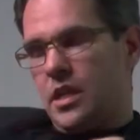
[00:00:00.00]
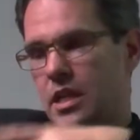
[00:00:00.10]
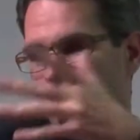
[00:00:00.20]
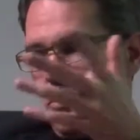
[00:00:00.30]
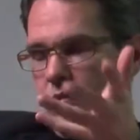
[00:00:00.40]

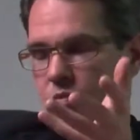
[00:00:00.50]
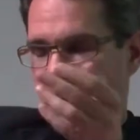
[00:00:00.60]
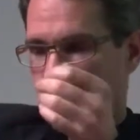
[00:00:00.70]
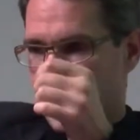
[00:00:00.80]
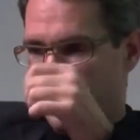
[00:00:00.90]
Lascaux for
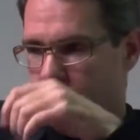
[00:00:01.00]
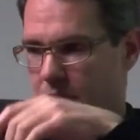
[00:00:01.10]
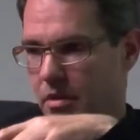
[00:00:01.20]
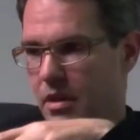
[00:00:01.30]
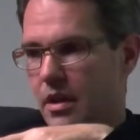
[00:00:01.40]

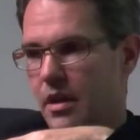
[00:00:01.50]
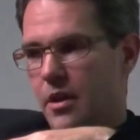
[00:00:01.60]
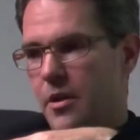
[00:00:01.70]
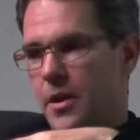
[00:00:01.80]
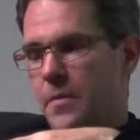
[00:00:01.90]
example,
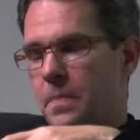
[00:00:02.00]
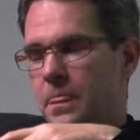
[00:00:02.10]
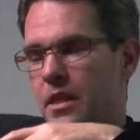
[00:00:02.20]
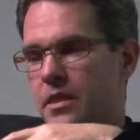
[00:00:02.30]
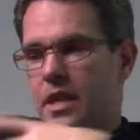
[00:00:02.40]

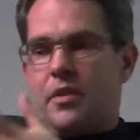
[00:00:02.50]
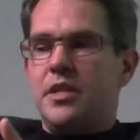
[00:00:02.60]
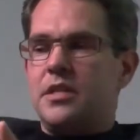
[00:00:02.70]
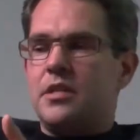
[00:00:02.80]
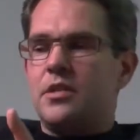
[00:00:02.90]
there
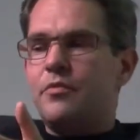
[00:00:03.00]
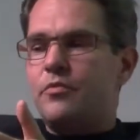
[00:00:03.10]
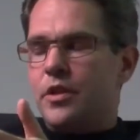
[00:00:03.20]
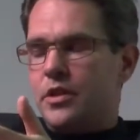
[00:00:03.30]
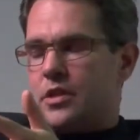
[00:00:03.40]
is this
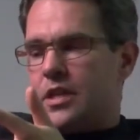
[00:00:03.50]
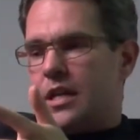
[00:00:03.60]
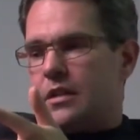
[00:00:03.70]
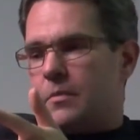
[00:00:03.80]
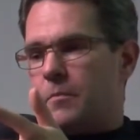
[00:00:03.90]
difference
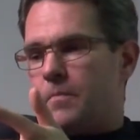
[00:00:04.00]
that